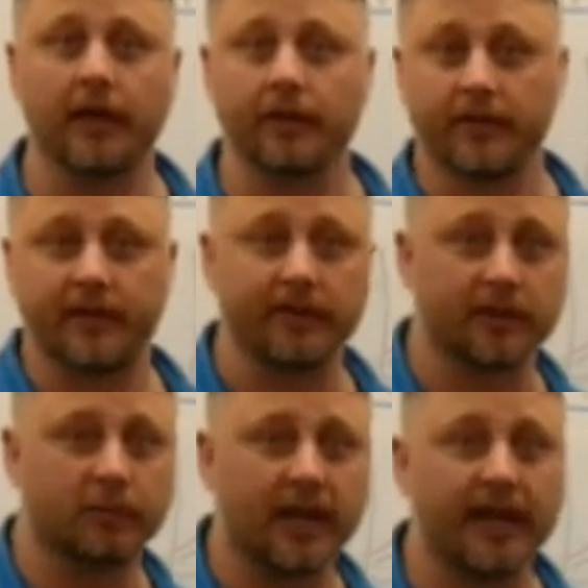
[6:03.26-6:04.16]
this doesn't
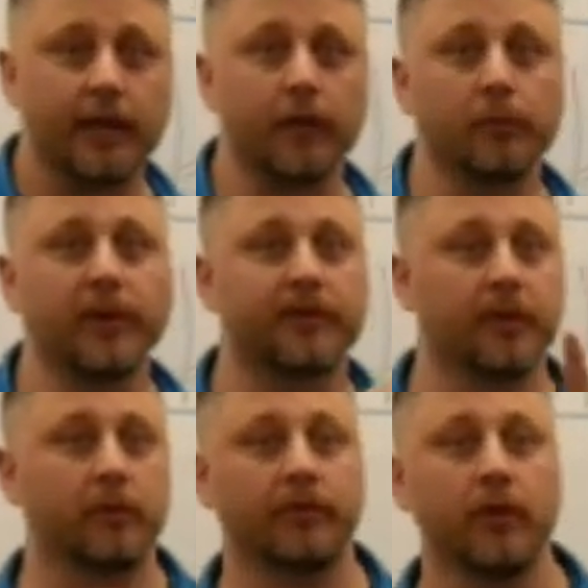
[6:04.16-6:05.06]
apply to you, but
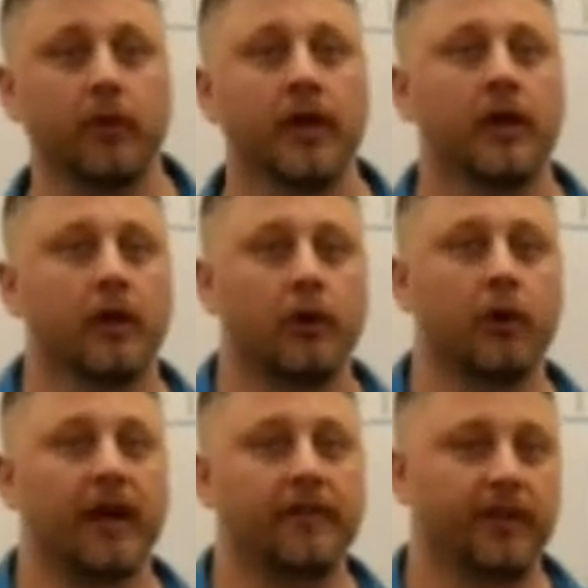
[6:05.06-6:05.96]
some of you who
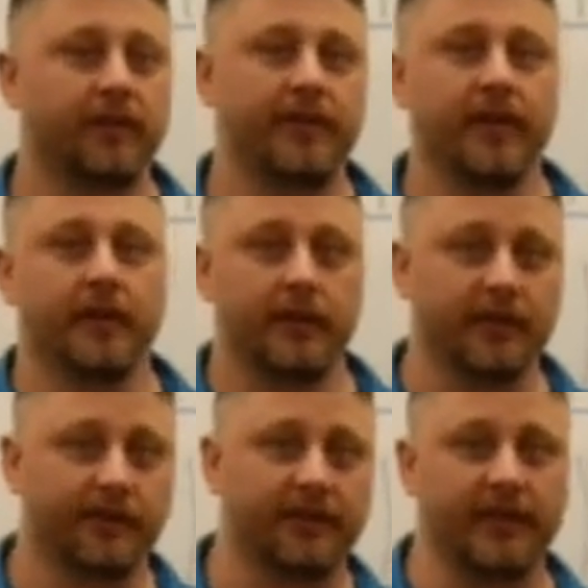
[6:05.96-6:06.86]
have this
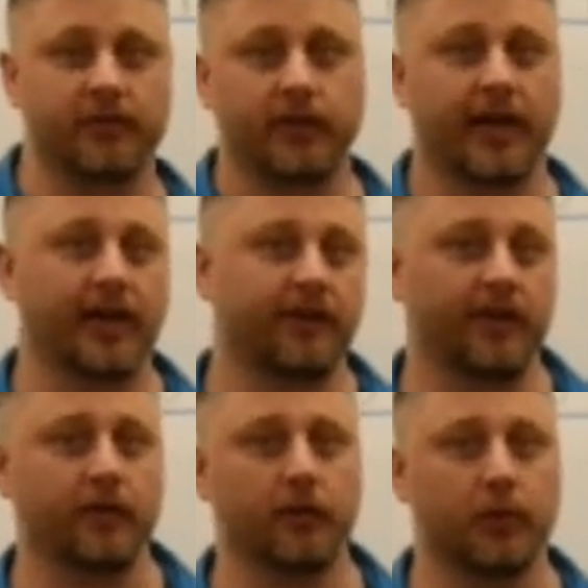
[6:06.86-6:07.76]
detraining
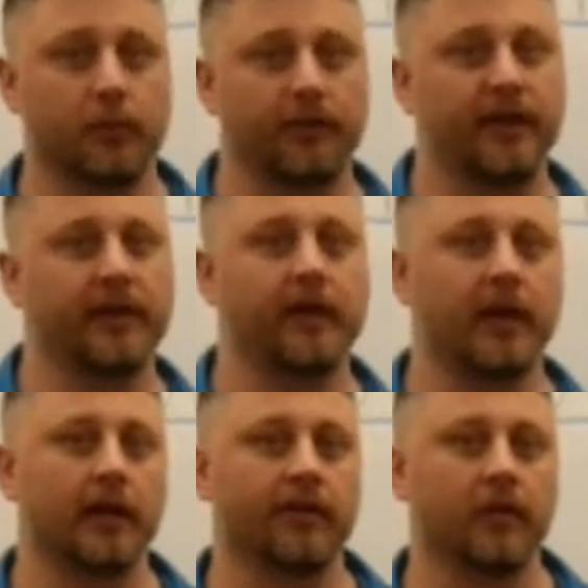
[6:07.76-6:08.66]
syndrome or
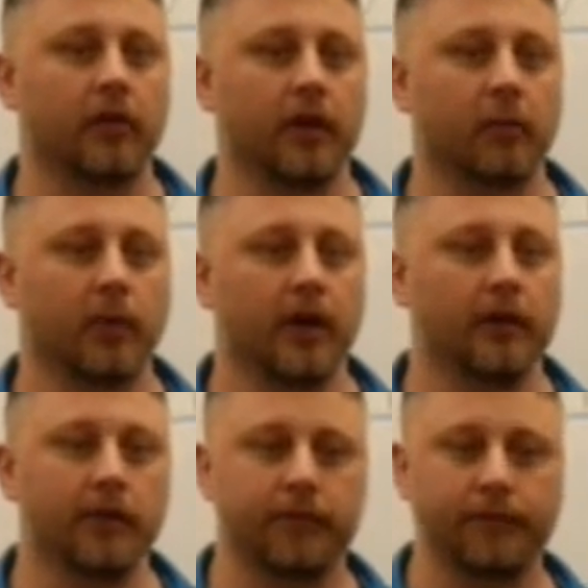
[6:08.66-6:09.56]
sedentary syndrome where
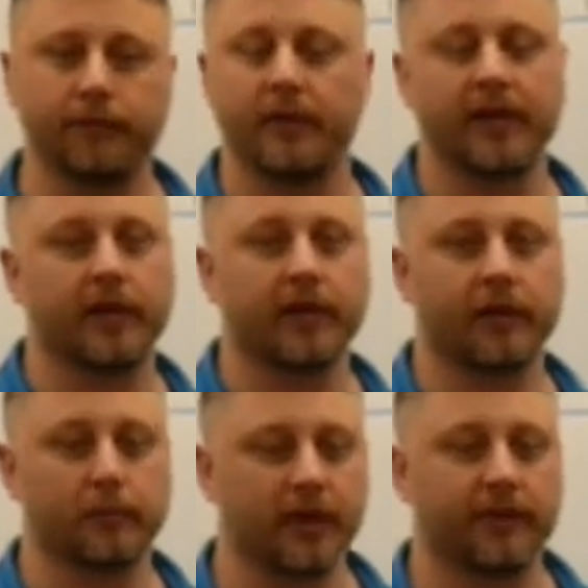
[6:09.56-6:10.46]
you've done
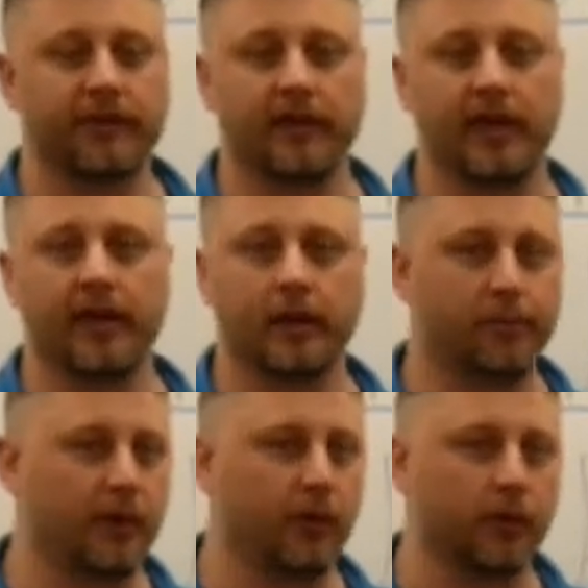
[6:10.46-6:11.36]
nothing but sit at a
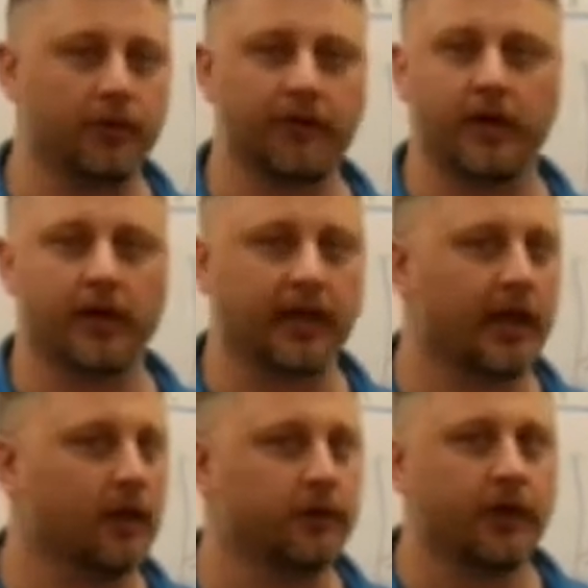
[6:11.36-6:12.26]
computer, sit on a
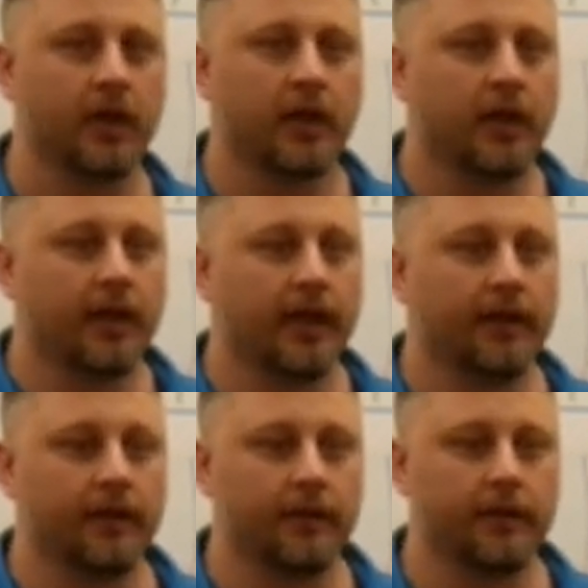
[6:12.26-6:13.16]
couch,
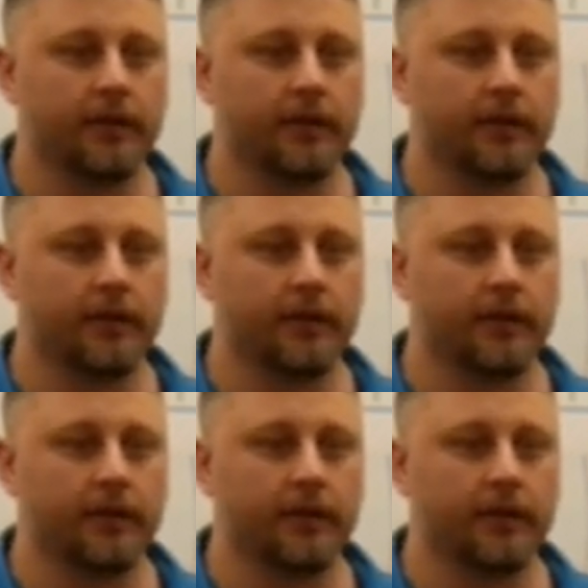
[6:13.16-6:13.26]
and